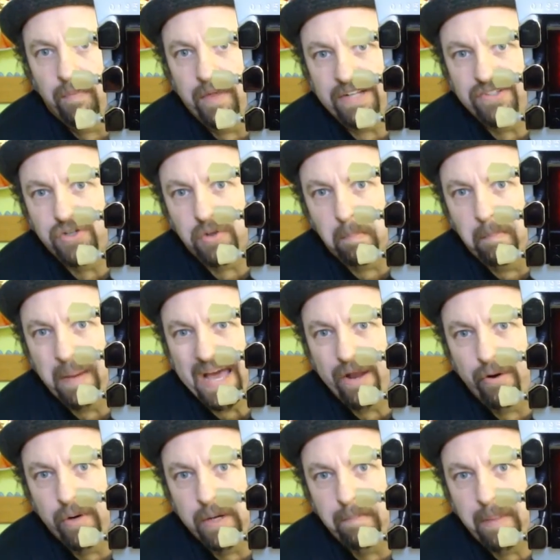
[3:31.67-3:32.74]
That's your
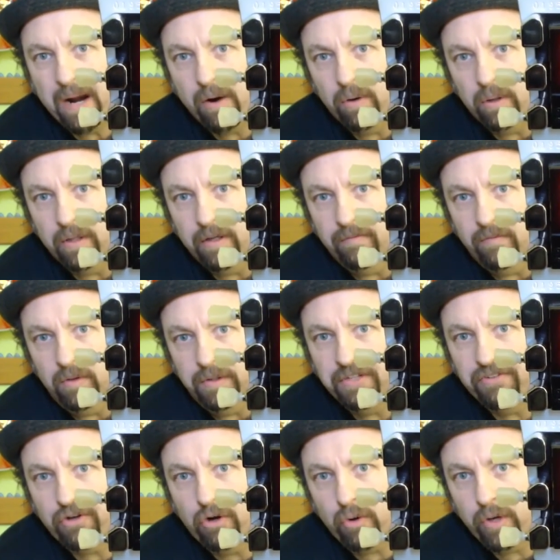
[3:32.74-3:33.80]
battery power level, and
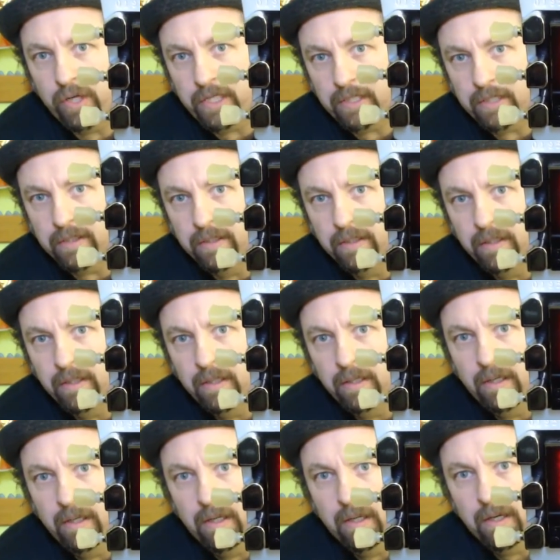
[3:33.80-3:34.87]
it's green.
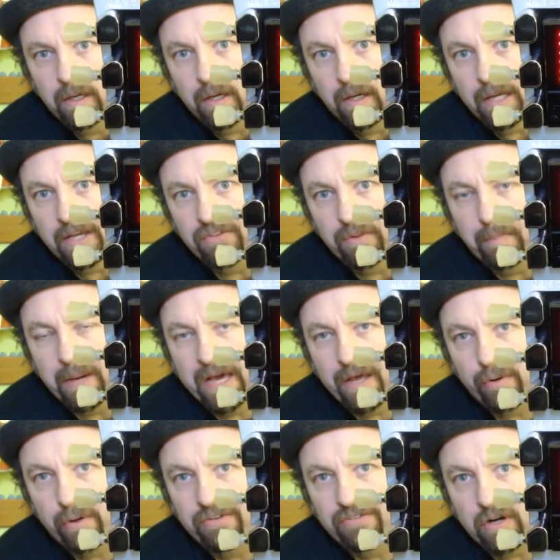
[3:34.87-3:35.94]
As the
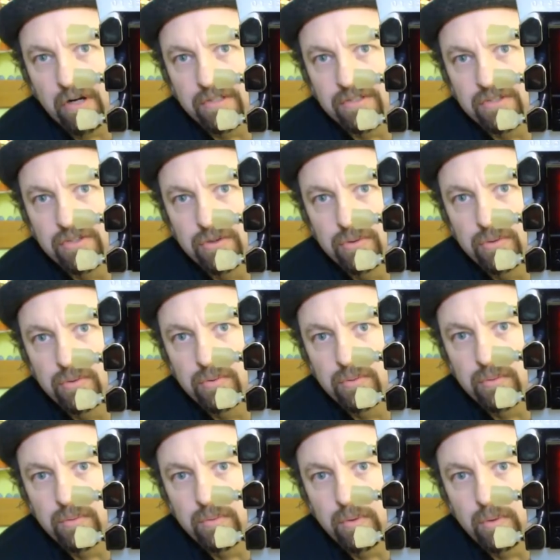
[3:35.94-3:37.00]
battery starts
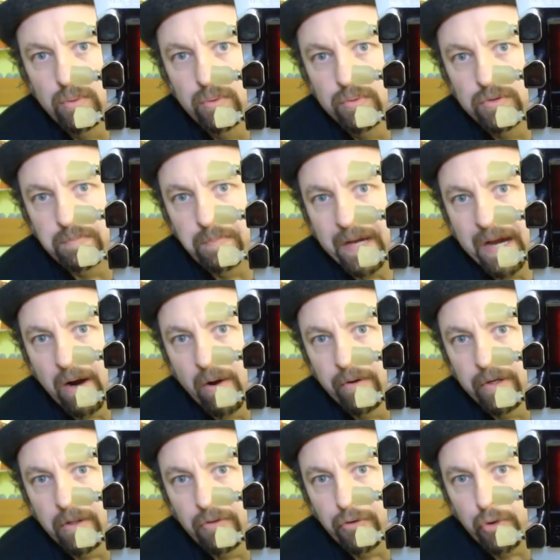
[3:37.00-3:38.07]
to lose
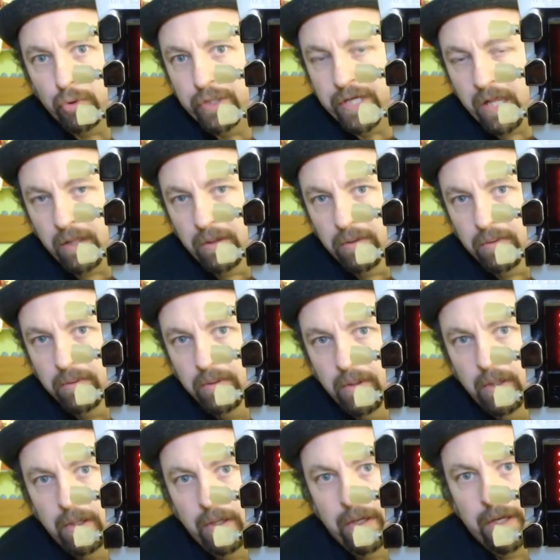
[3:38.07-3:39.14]
power, it'll turn yellow,
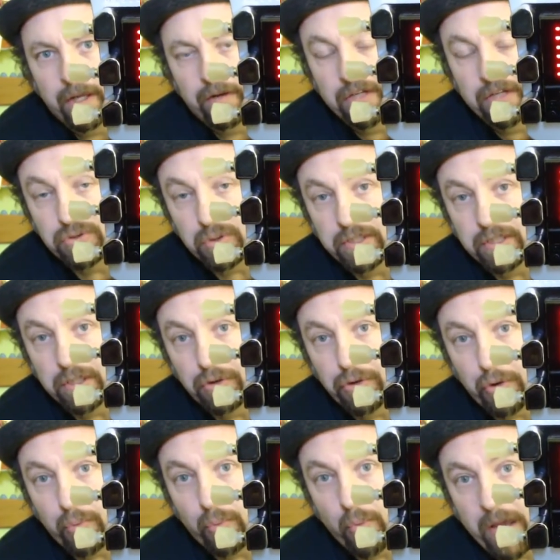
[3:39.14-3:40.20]
and eventually it'll
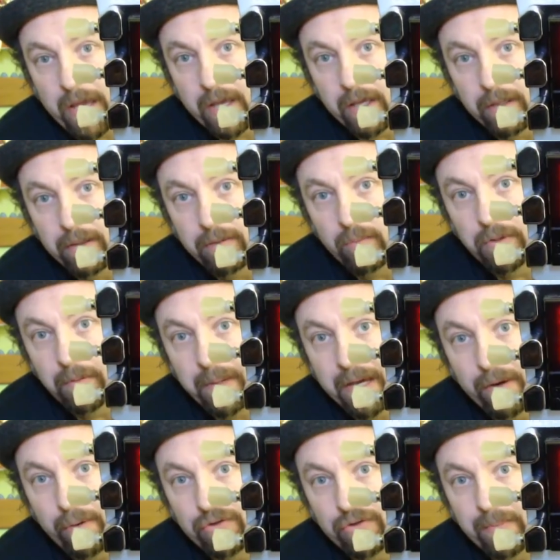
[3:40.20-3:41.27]
turn red when the
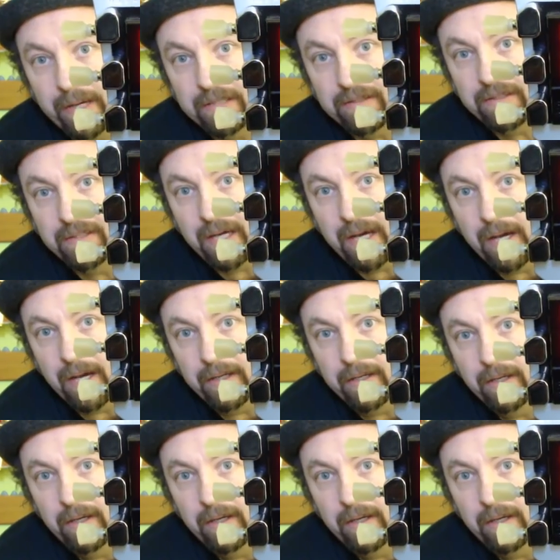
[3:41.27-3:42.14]
battery is about to die.